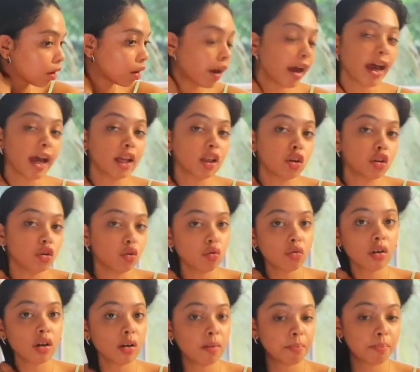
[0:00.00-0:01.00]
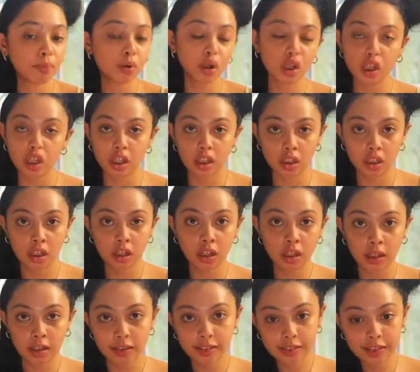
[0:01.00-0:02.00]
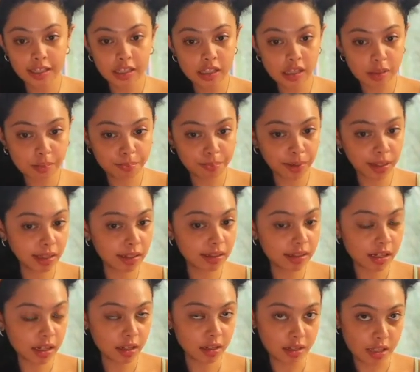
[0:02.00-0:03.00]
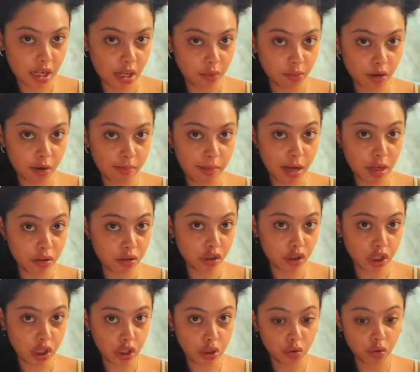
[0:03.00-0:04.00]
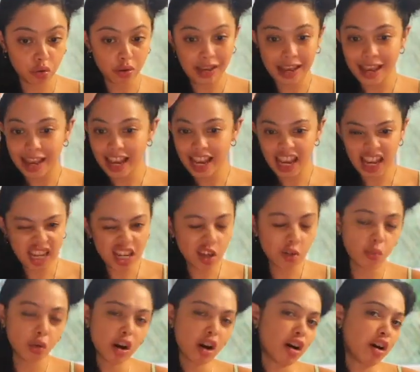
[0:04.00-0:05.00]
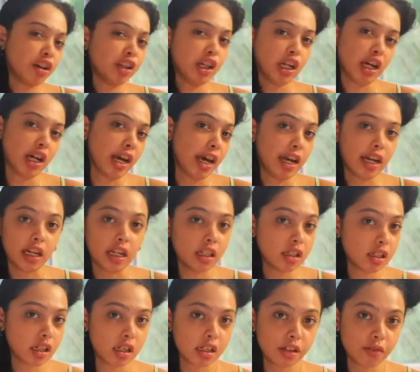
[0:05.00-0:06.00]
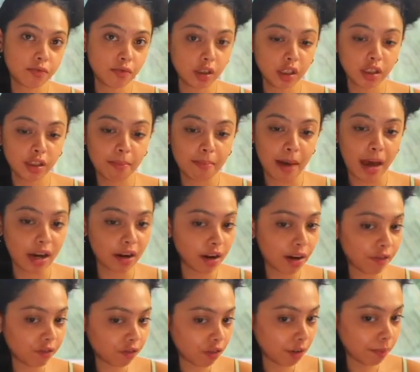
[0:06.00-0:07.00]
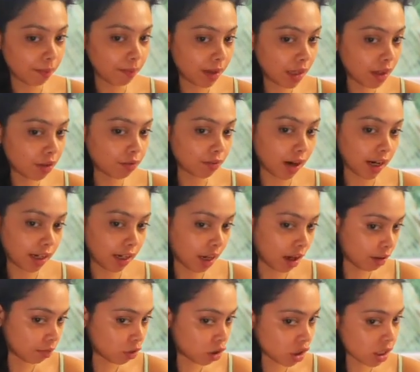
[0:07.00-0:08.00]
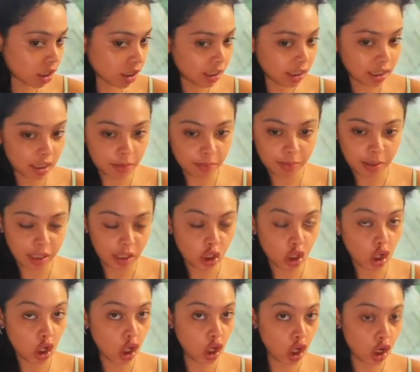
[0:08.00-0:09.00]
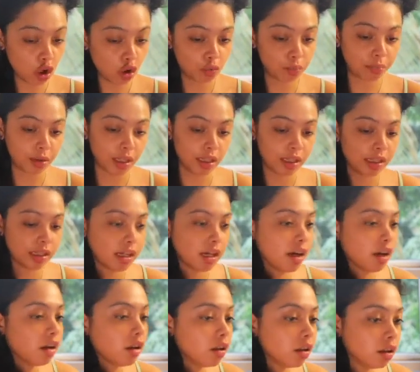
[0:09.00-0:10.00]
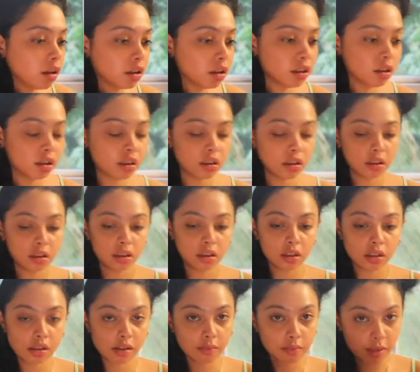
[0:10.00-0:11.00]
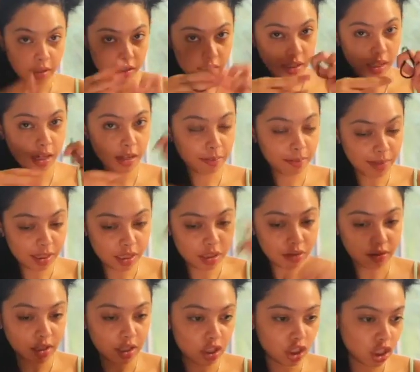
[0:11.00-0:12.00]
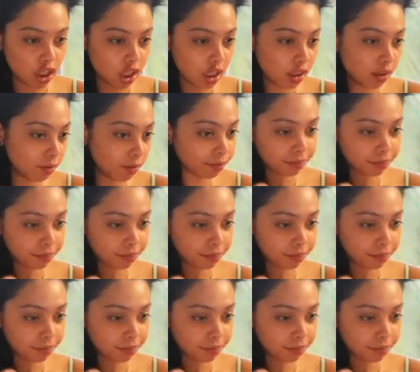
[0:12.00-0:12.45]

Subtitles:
And you could put these pigtails that we're about to do anywhere on your head. It doesn't really matter. For me right now, I'm just gonna keep it in a low pigtail. So I'm gonna take my scrunchie.